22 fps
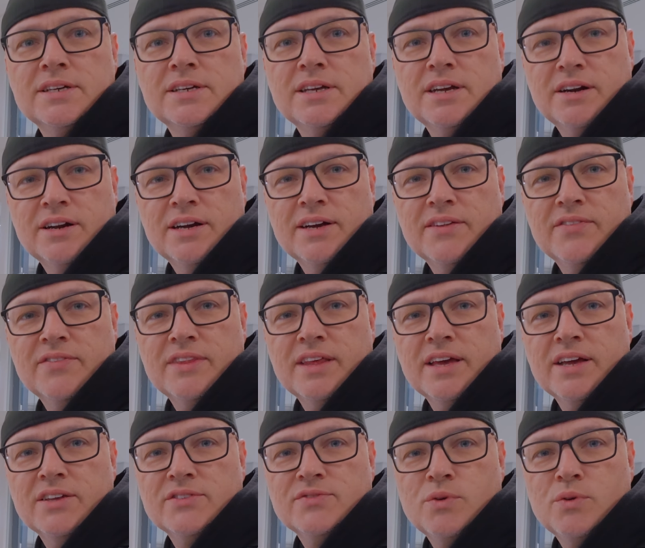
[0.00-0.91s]
All right,
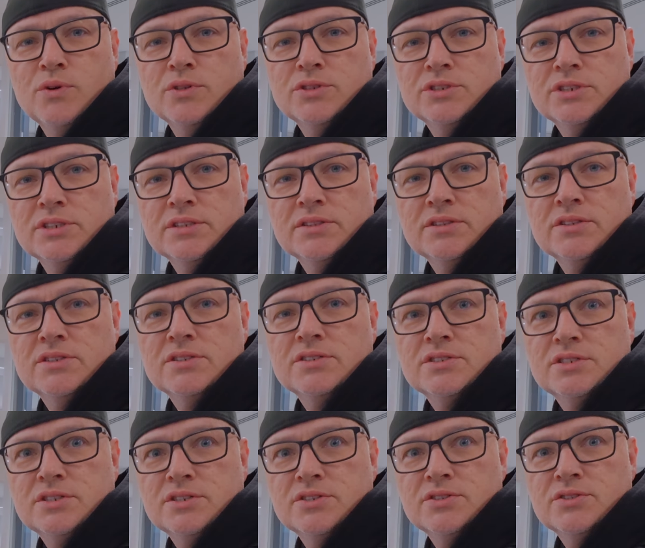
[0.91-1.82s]
thanks for watching,
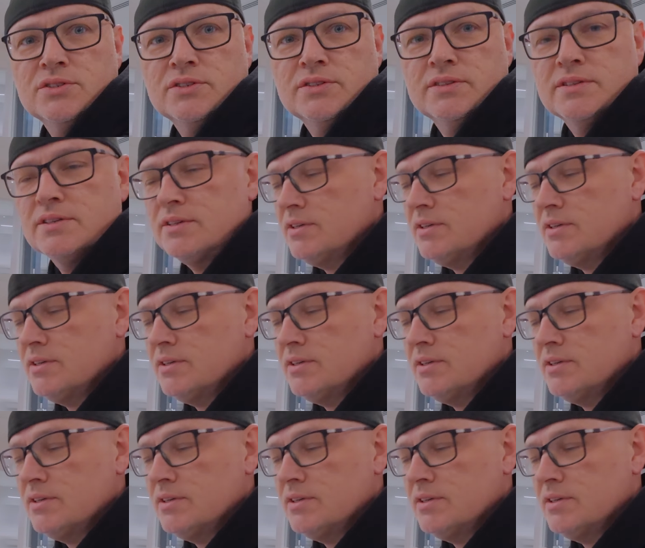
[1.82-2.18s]
see you soon.